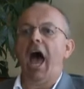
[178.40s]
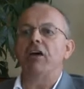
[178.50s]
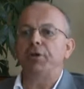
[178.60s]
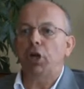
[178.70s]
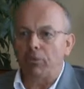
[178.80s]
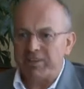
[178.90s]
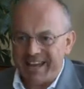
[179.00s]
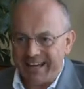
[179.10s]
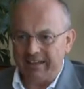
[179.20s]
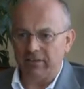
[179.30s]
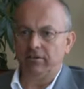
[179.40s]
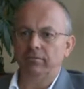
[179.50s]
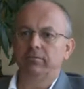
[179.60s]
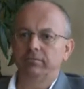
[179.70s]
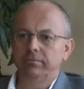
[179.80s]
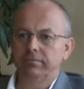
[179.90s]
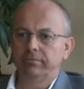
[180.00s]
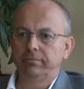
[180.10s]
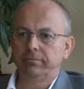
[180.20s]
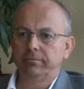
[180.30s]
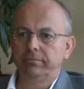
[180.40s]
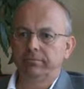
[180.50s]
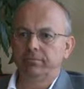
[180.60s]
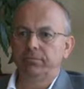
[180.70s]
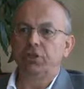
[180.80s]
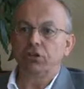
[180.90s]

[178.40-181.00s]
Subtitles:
have become deadened. The